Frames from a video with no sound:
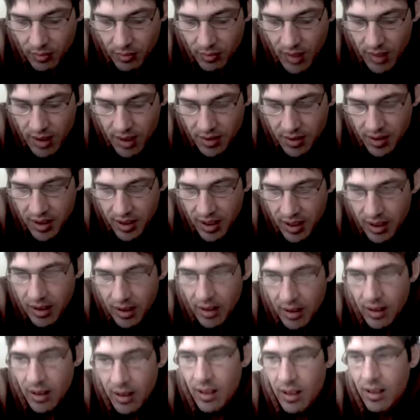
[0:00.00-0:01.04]
see,
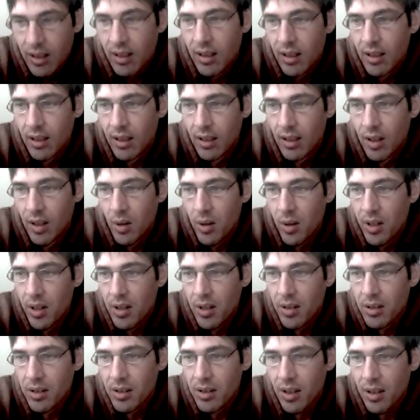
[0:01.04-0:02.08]
knowing
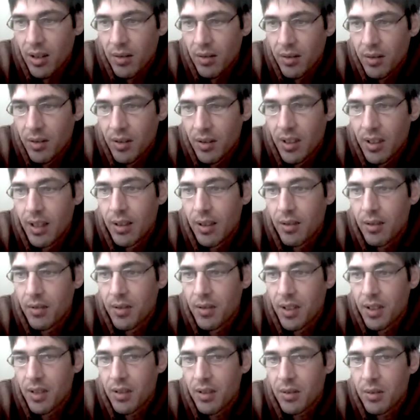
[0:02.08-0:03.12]
yourself
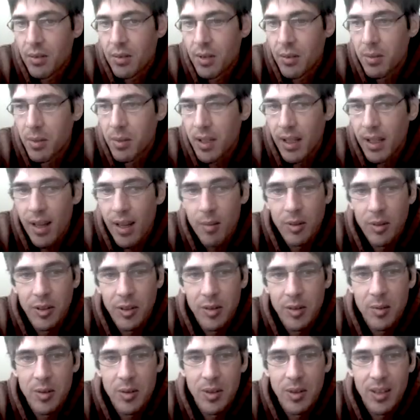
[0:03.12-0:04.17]
interferes with being able
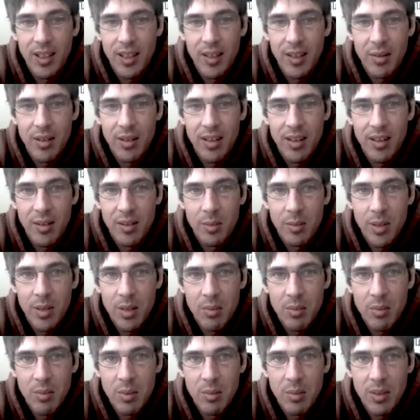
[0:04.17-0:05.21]
to communicate with other
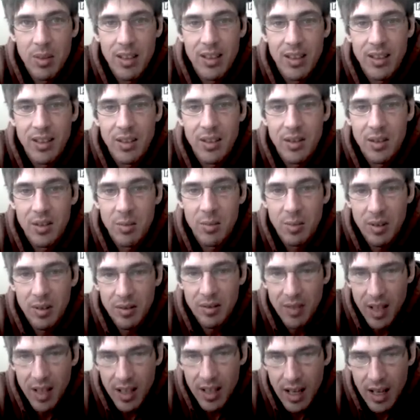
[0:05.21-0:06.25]
people because you simply
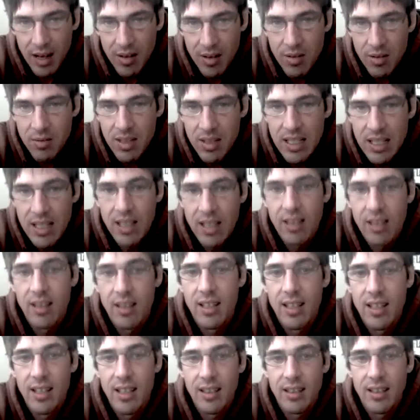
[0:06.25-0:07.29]
find how unique in
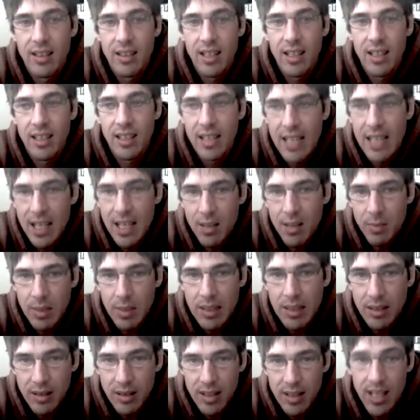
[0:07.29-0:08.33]
things that can't be
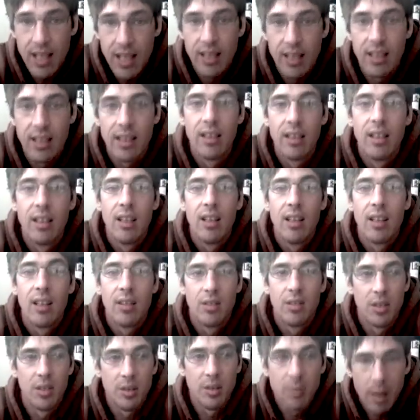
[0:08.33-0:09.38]
stated
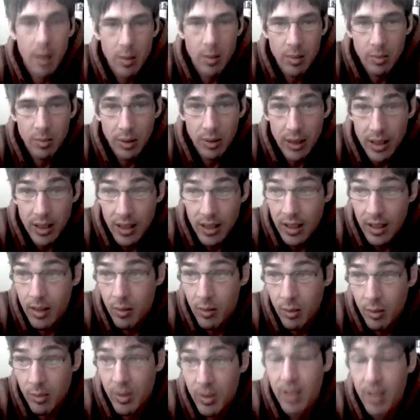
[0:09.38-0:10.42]
just by repeating,
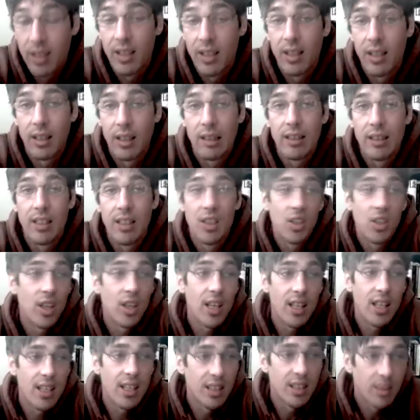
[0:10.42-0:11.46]
repeating a
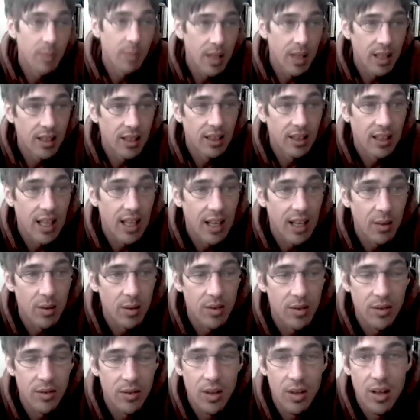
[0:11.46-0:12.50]
cliche that's been in the
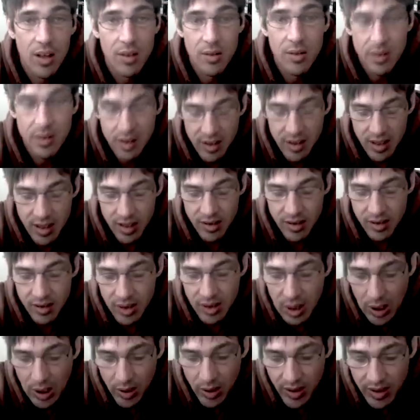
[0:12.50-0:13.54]
language for hundreds of years, you
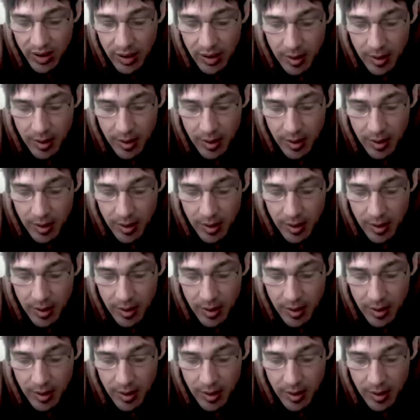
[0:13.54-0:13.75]
know. And